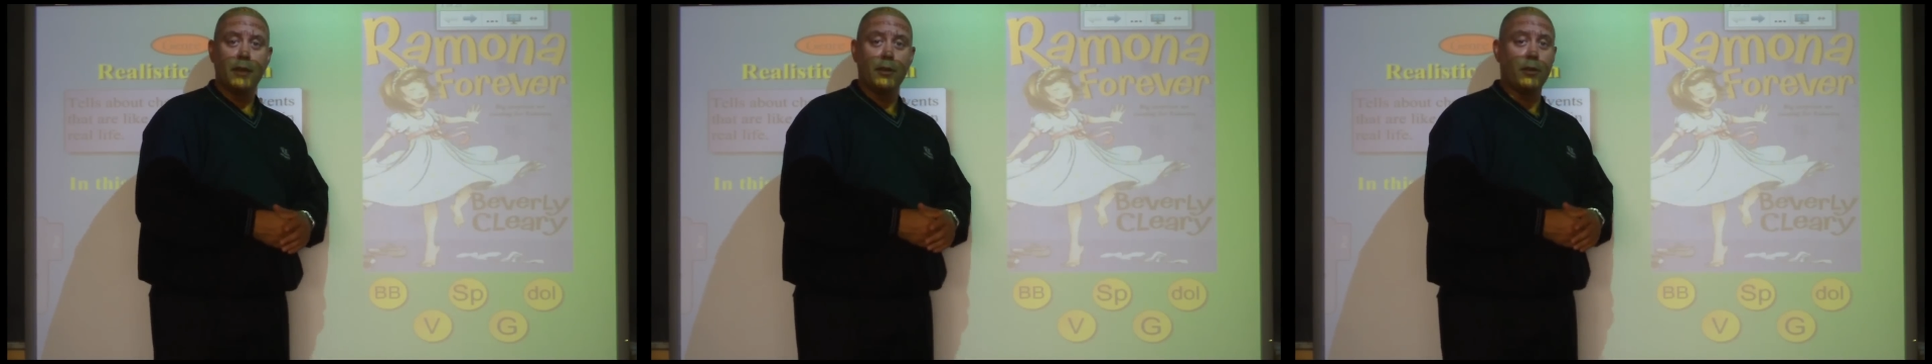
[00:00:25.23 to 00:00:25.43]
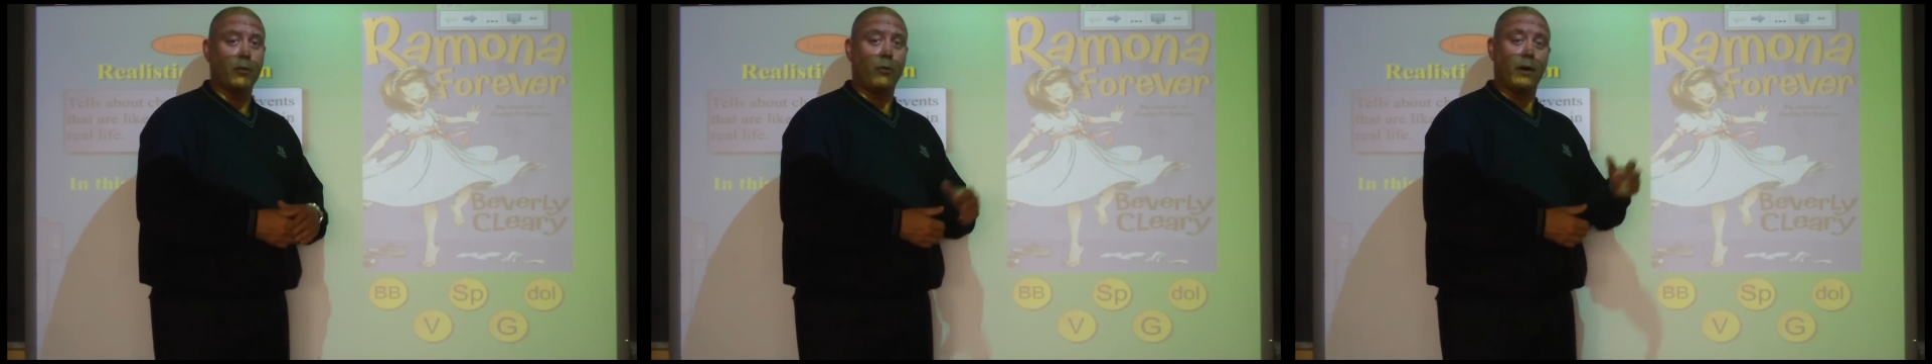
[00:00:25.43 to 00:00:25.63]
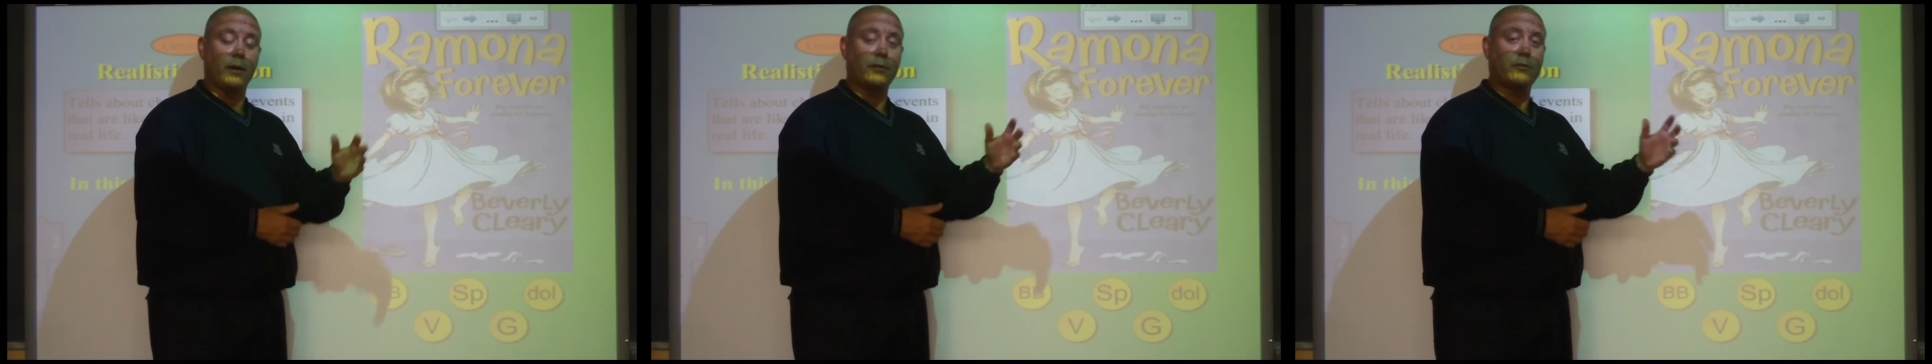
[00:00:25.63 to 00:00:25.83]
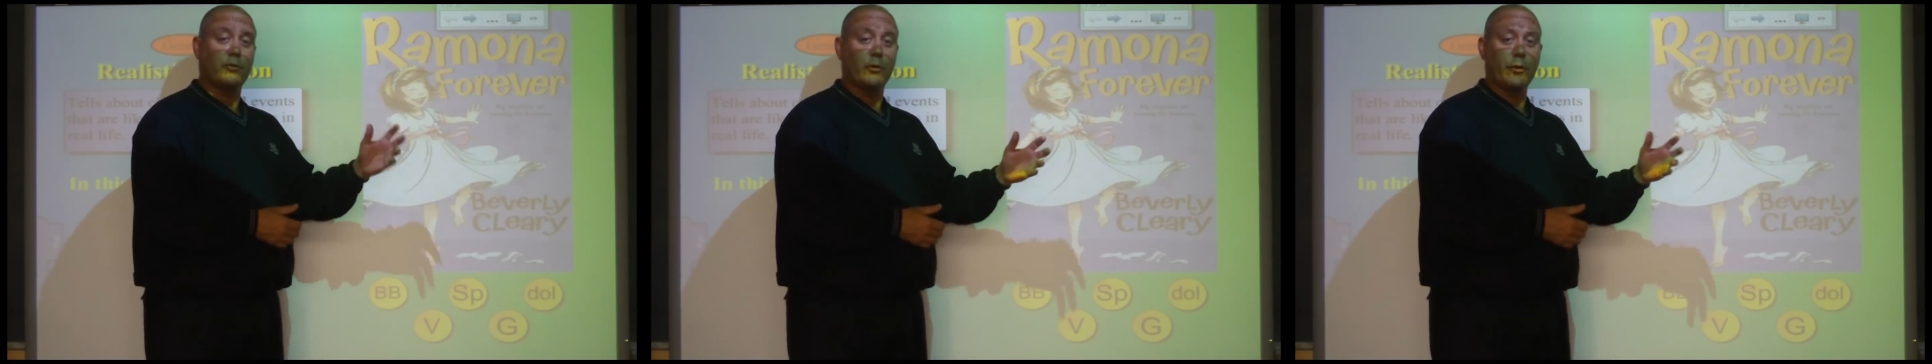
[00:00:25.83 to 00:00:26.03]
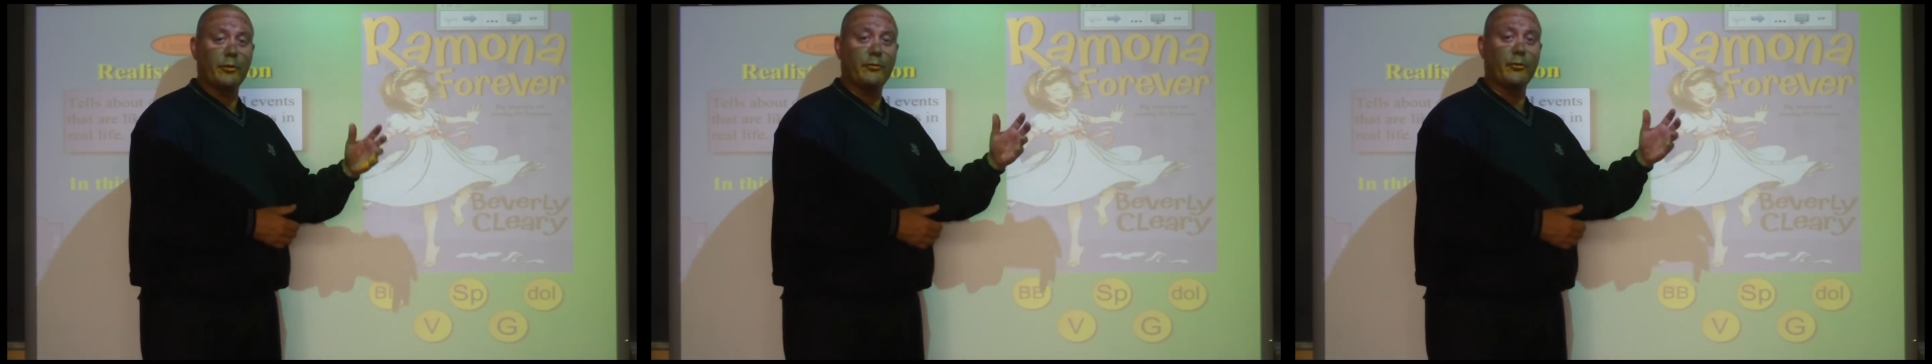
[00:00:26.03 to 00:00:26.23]
You don't want to
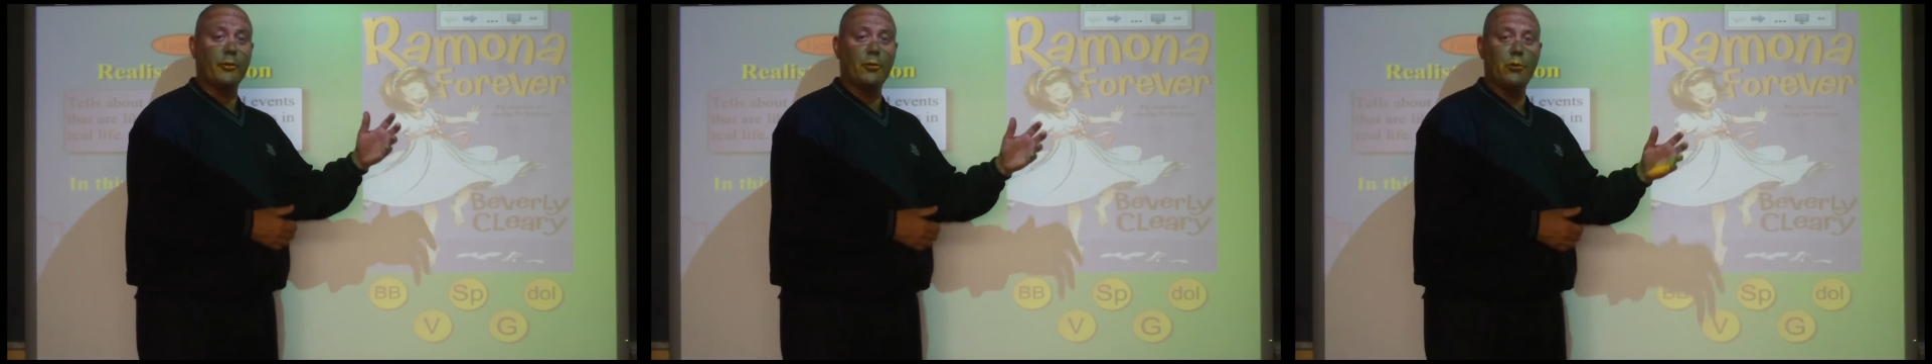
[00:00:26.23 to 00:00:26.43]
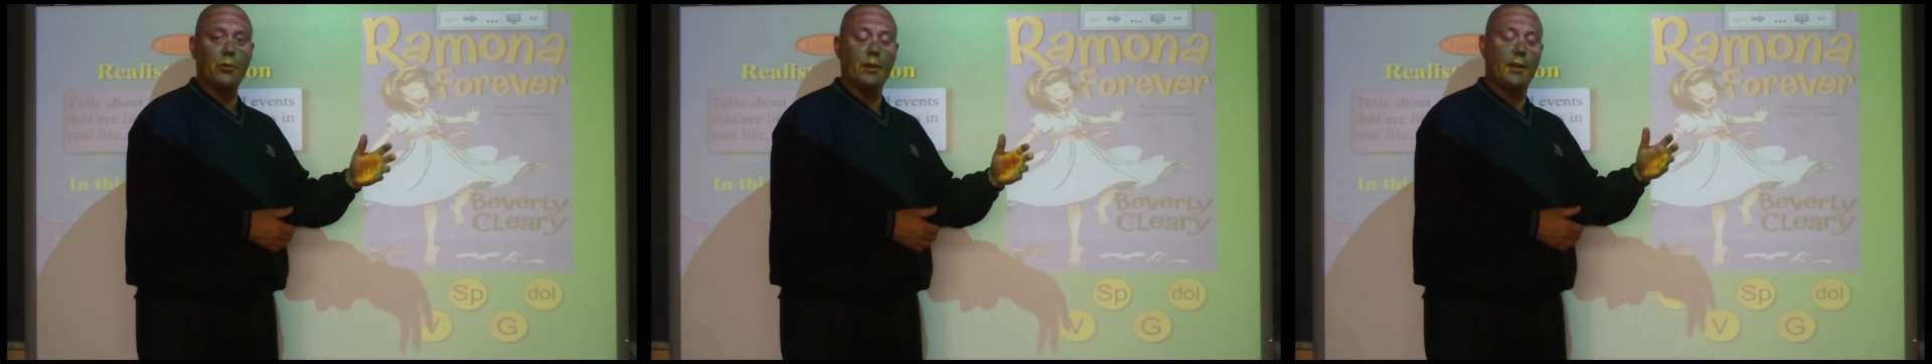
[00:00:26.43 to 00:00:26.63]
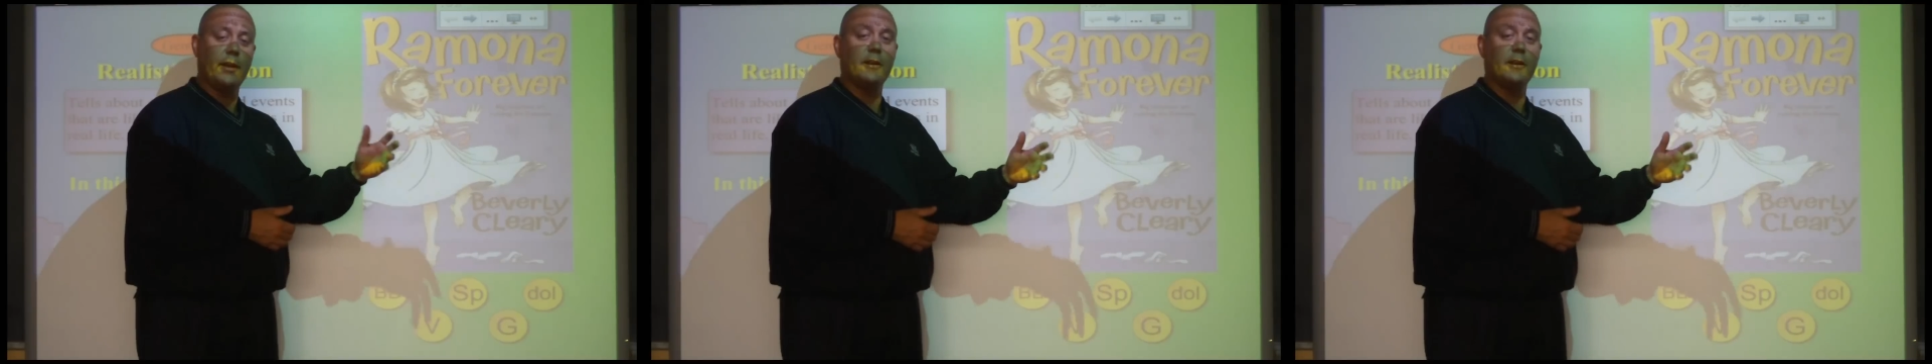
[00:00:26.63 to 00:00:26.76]
sort through